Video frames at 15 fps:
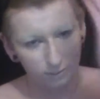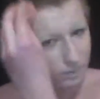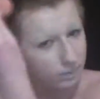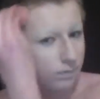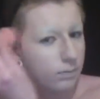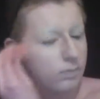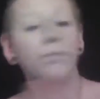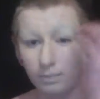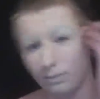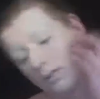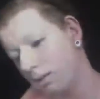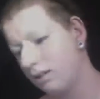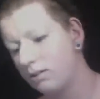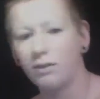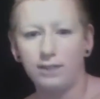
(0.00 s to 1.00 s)
that, you're going
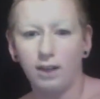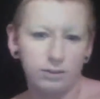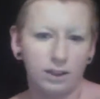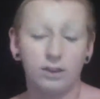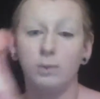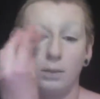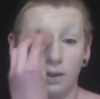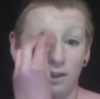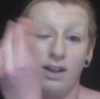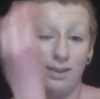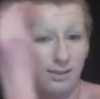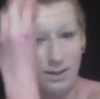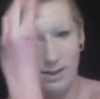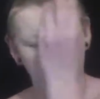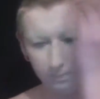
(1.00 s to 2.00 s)
to go in and powder it,
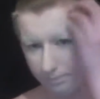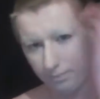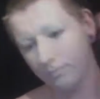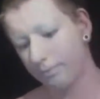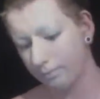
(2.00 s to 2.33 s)
obviously, make